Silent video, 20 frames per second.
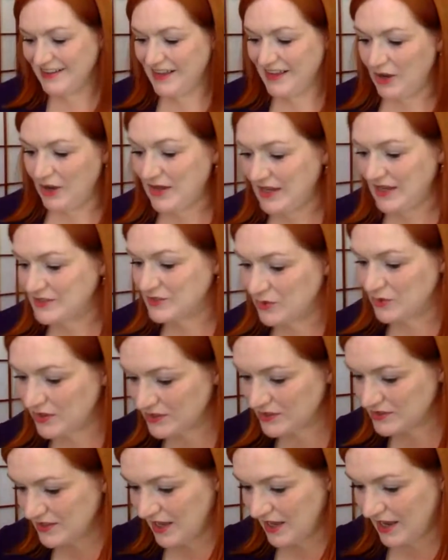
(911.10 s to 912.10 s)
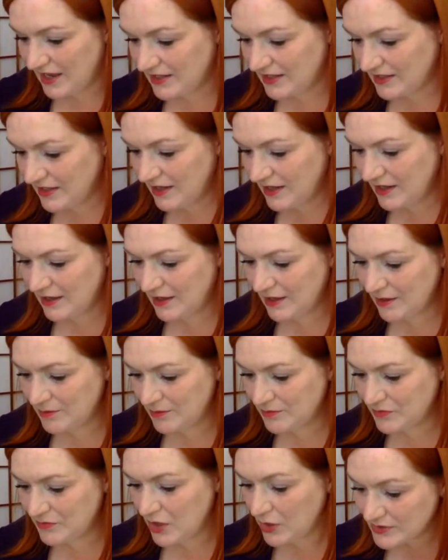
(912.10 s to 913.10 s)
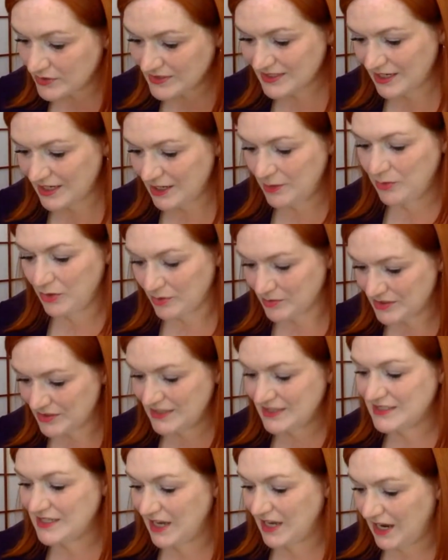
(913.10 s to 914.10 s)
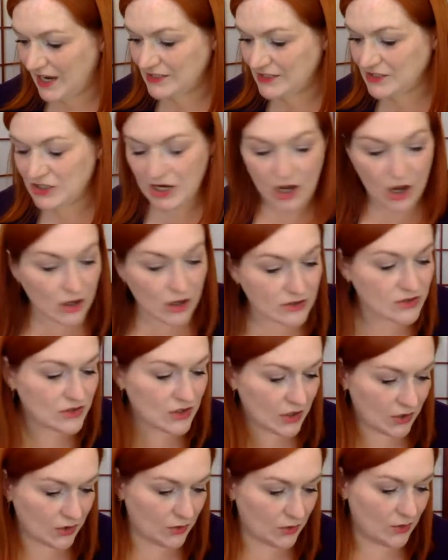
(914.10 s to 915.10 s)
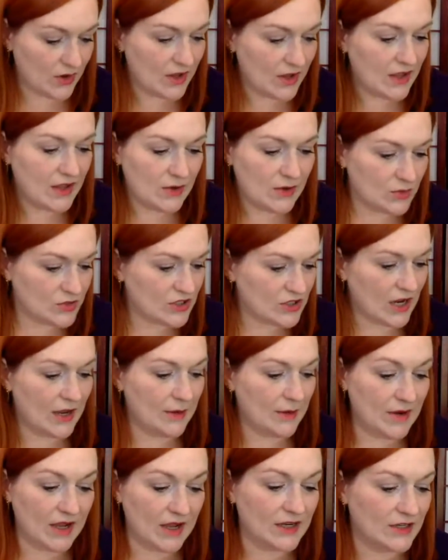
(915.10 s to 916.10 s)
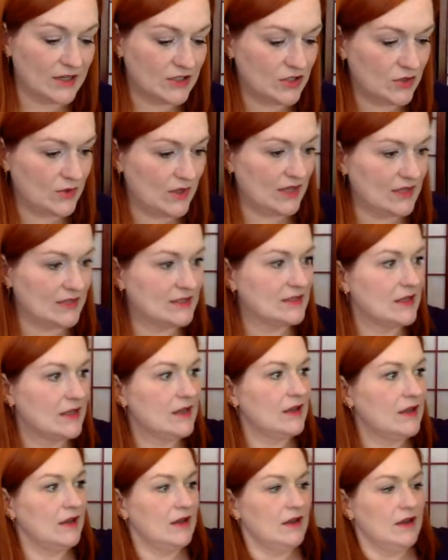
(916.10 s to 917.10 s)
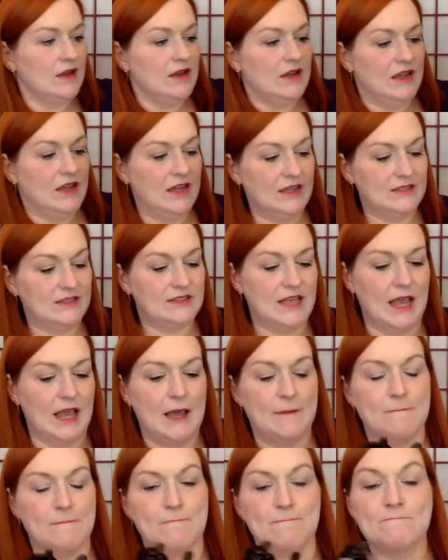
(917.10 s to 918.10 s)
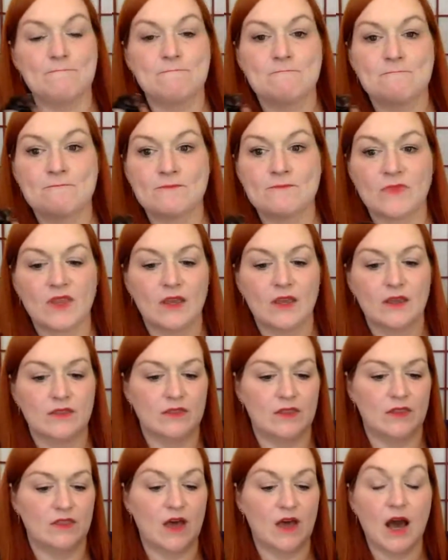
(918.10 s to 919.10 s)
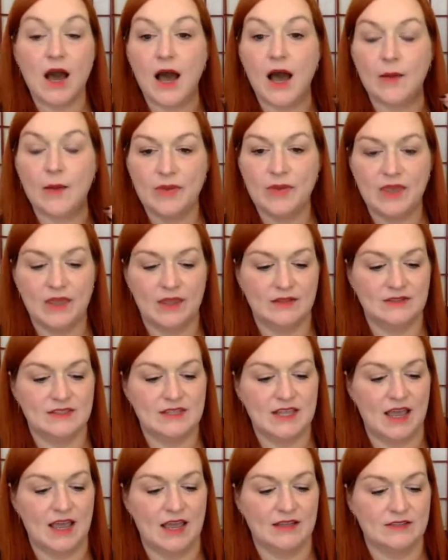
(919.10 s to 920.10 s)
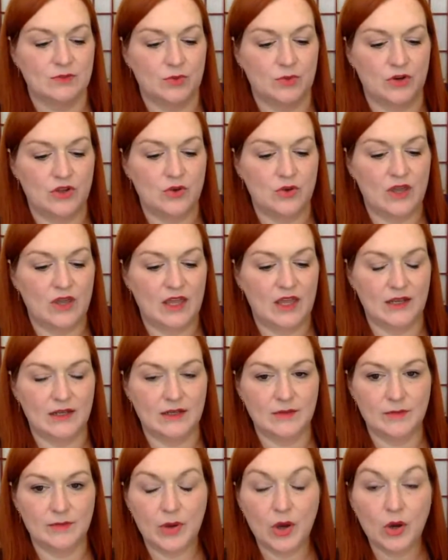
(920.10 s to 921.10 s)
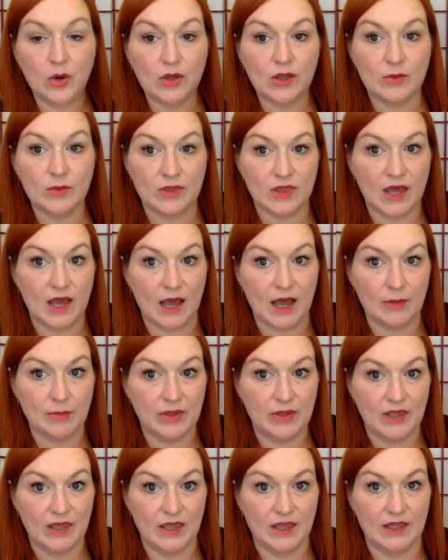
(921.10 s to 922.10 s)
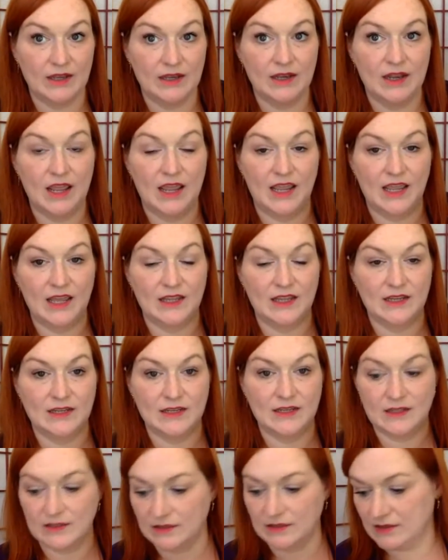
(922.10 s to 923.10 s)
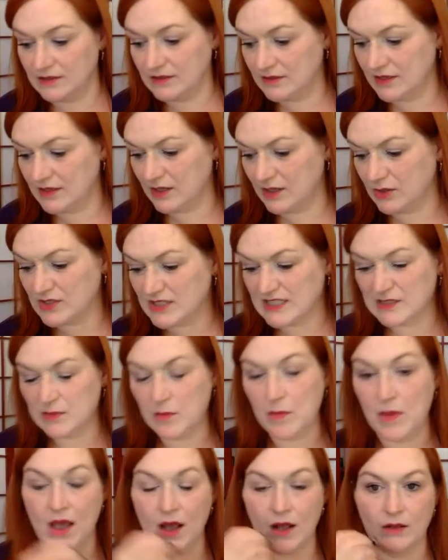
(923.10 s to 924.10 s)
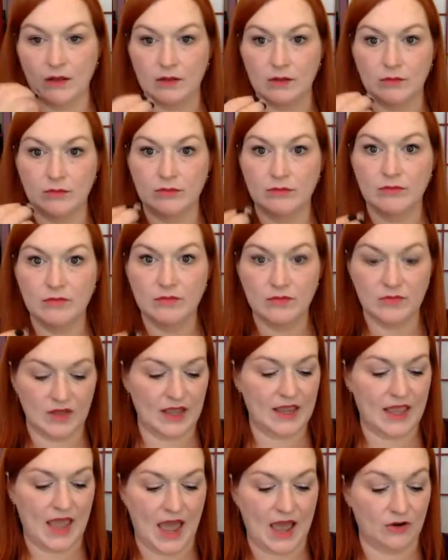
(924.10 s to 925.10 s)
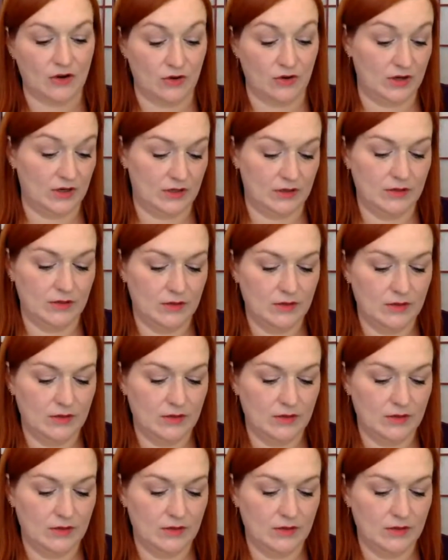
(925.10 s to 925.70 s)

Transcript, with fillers: Okay, so there's that. Um, no seam, warm to the touch. Also, which I'm not going to do this, is um, the hot pin test where you can poke it with a hot pin and it'll smell like acrid.